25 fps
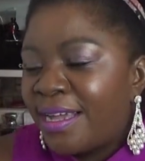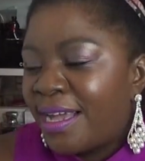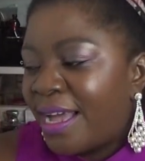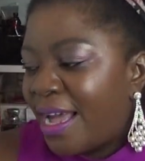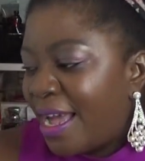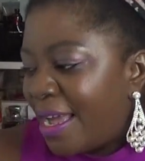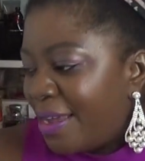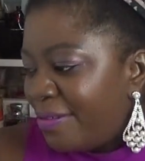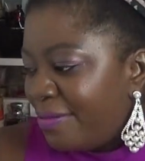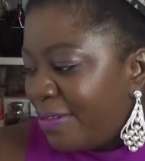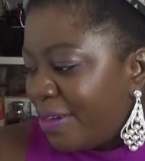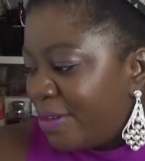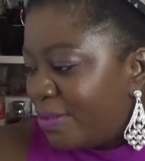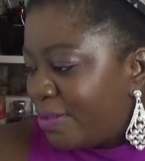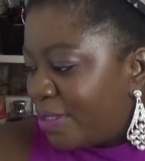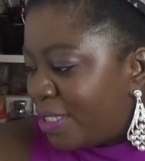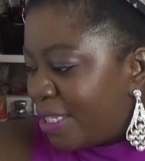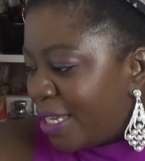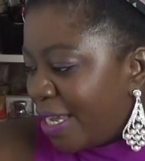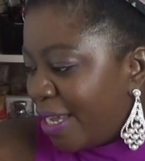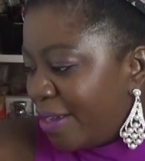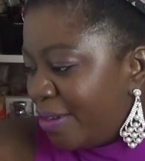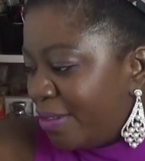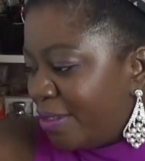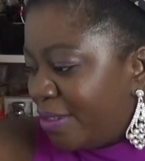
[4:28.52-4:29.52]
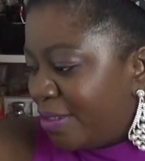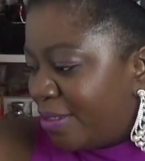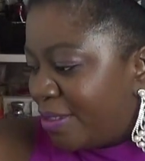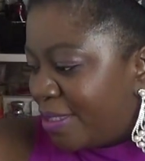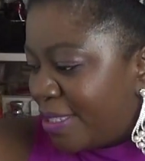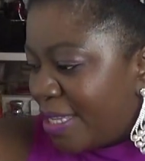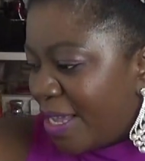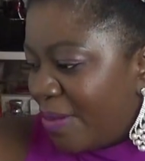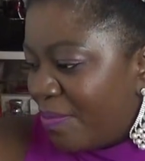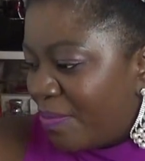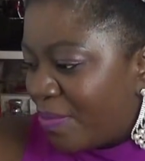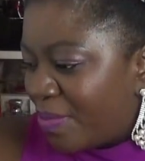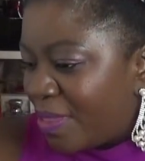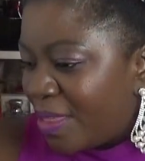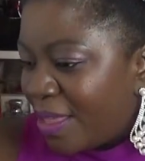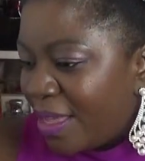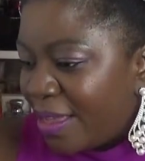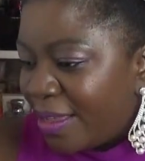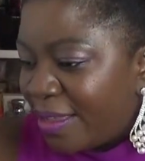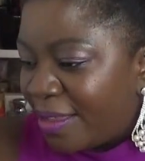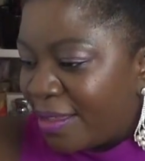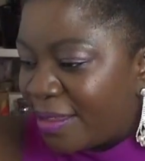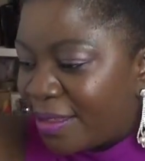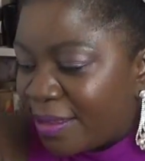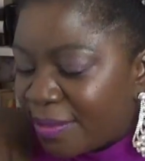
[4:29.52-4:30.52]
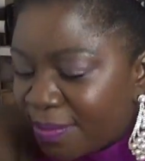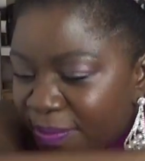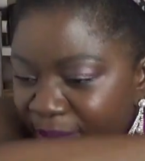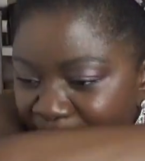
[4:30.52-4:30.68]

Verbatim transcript: I will tell you something.